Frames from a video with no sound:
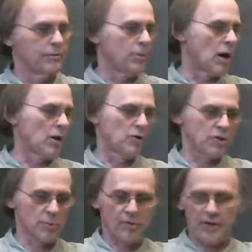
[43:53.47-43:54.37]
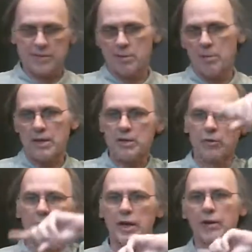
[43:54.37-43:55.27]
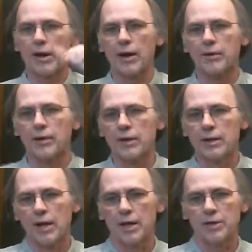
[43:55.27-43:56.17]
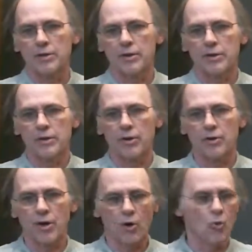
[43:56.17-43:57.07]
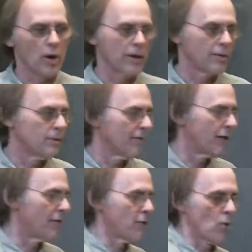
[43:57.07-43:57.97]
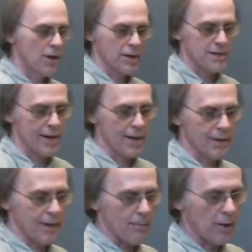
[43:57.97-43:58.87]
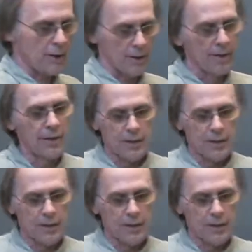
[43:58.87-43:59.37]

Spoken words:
particles with fixed momenta running around, and you don't know what if you want to say that I'm going to